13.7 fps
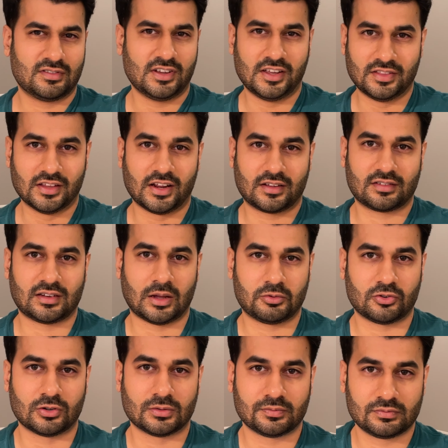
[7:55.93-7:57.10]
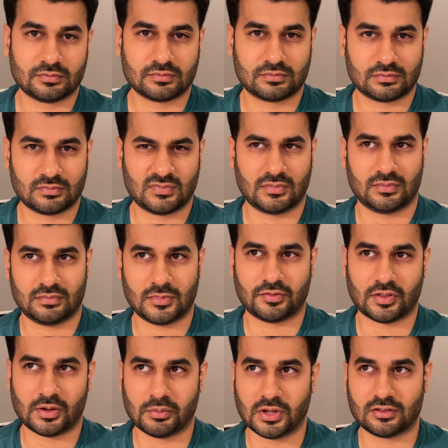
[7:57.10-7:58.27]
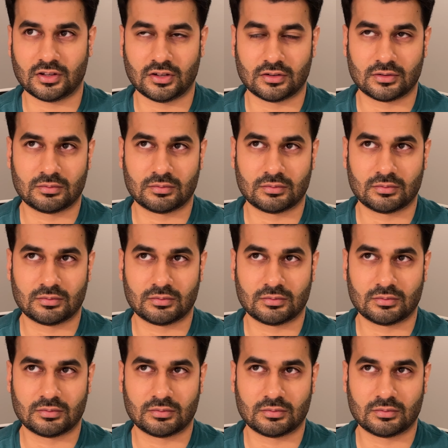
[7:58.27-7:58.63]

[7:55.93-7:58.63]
in the next snapshot, if that makes sense.